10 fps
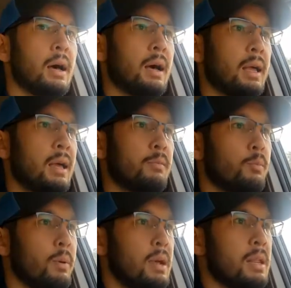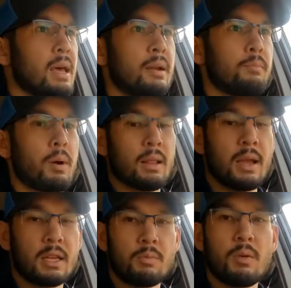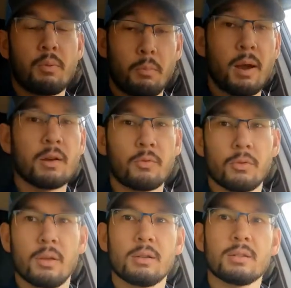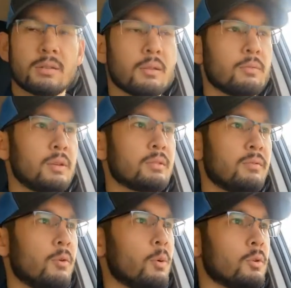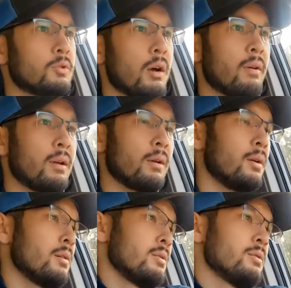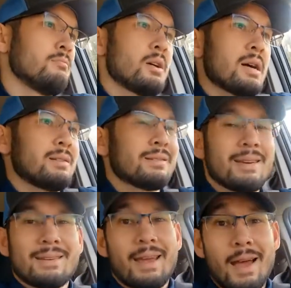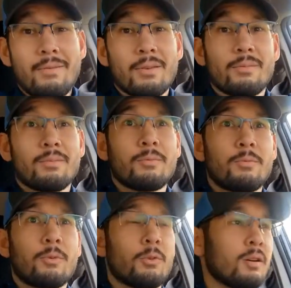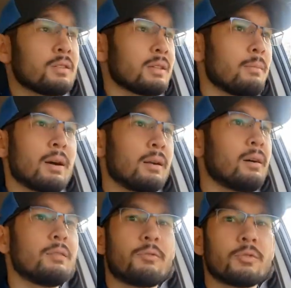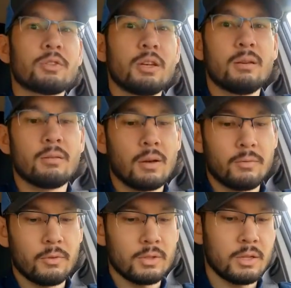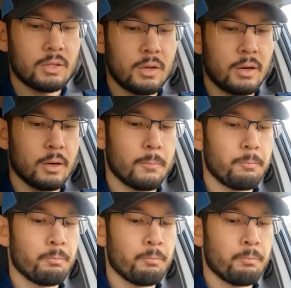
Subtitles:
Again, being that I like to be prepared for things, it's another reason 4-wheel drive. Hey, I just like to have it for some kind of unforeseen scenario.